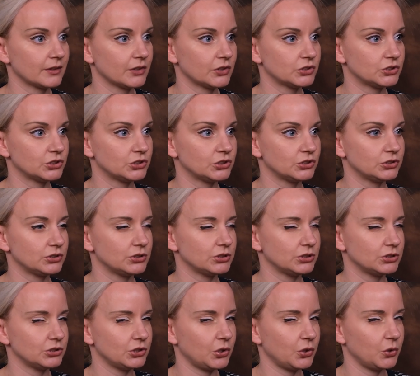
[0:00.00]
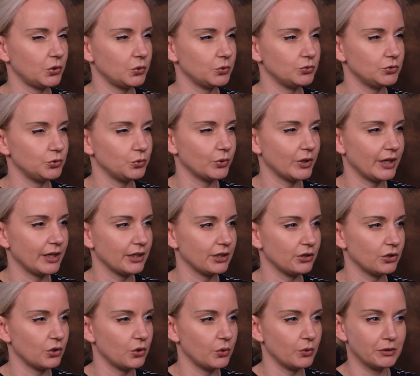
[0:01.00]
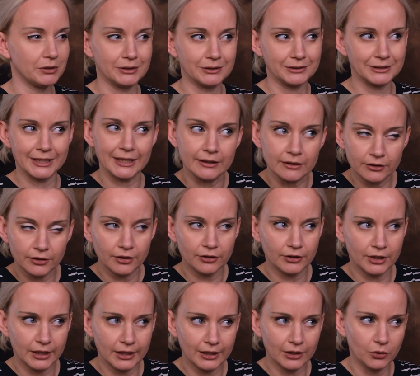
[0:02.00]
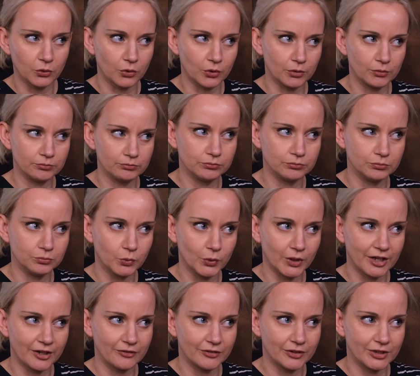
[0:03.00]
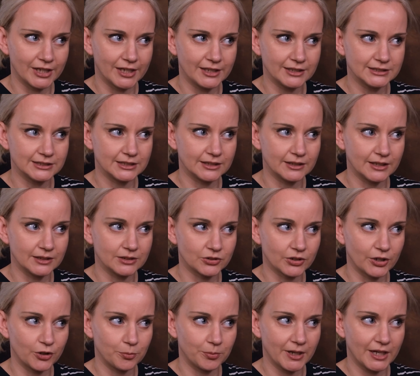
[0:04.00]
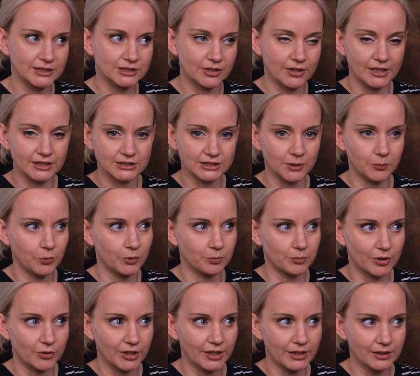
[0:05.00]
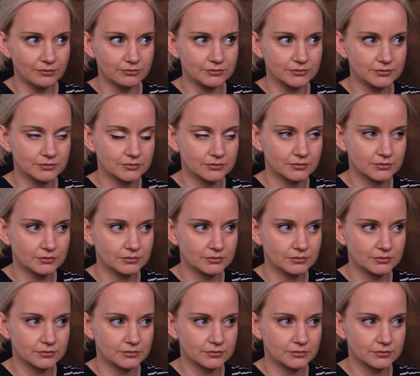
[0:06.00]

So, do I go and kill the thing, or whatever it is, and then try to patch things up with Maria? Now